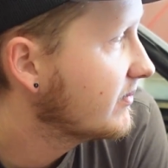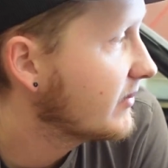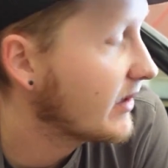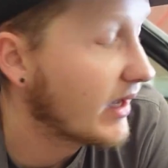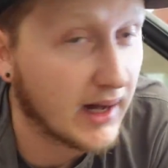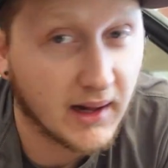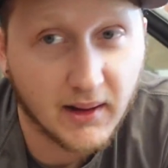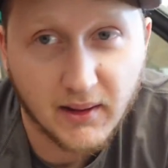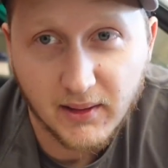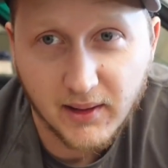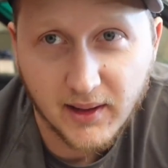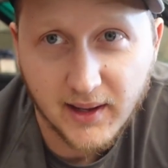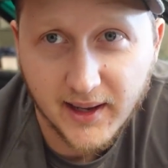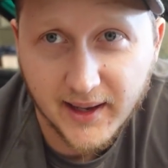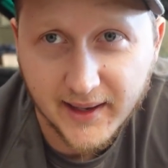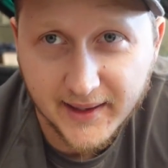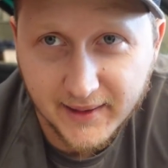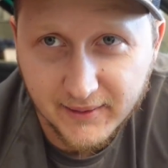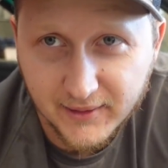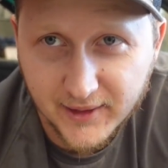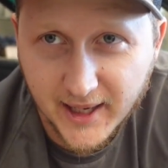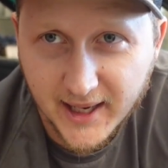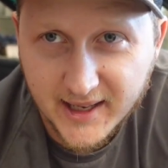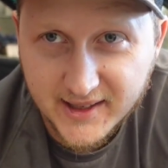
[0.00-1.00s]
I'll
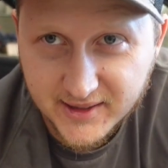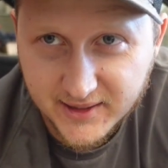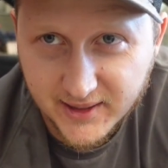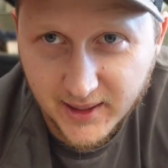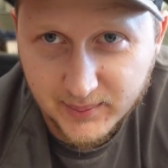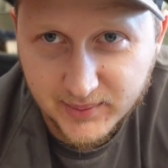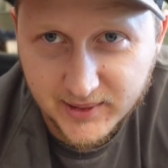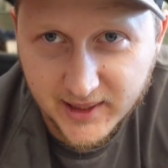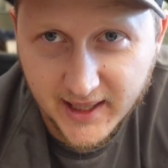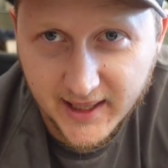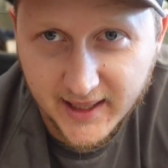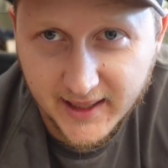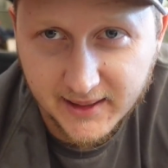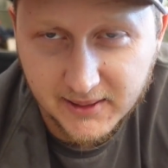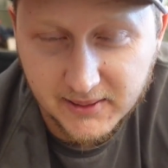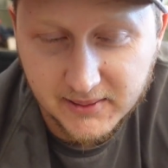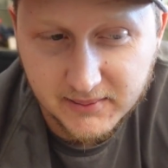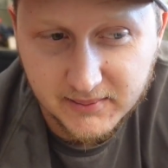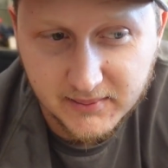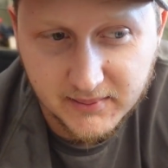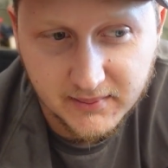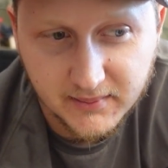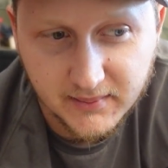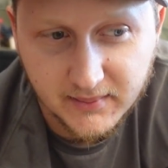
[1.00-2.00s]
give you guys an update
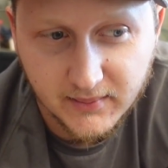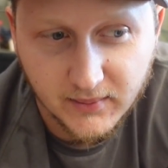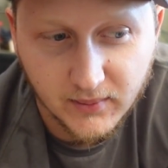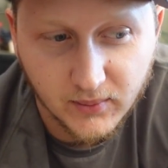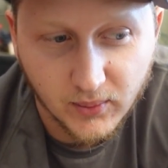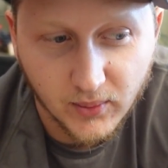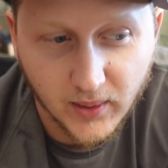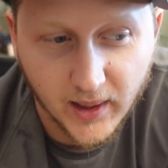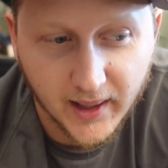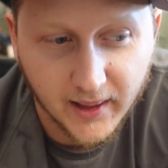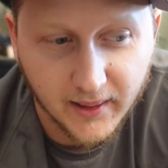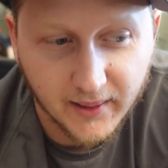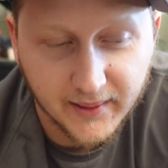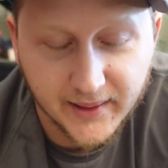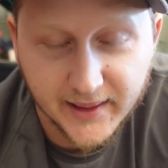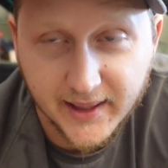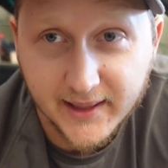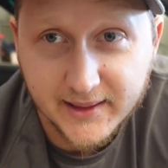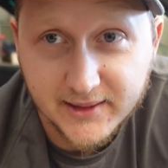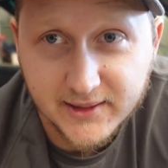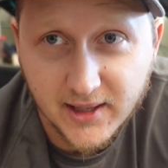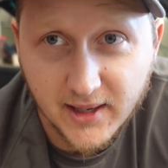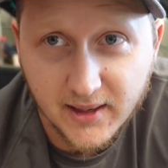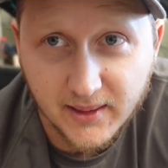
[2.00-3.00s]
where it
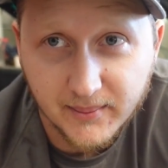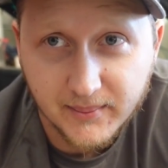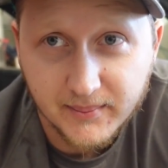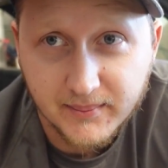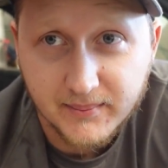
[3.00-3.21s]
ends up.